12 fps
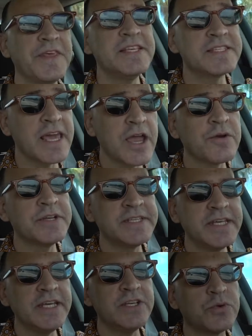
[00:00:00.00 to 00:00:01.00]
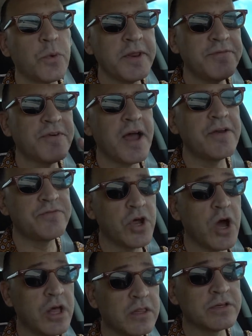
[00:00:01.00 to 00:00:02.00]
these guaranteed
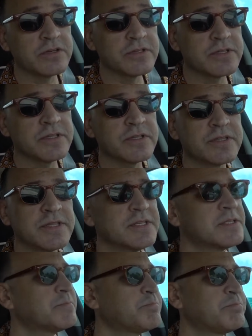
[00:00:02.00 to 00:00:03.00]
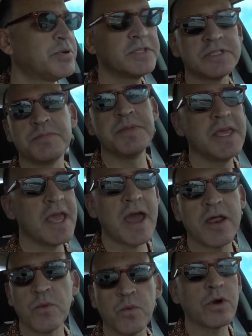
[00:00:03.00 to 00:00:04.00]
$25, this puts me
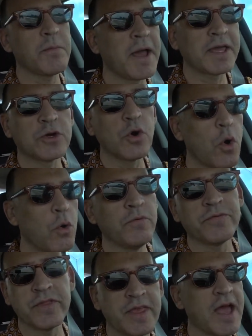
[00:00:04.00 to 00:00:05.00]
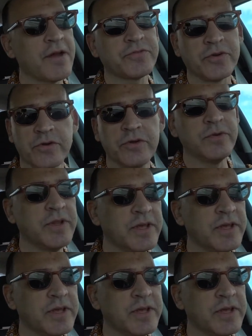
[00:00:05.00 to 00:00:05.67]
at where my goal for the afternoon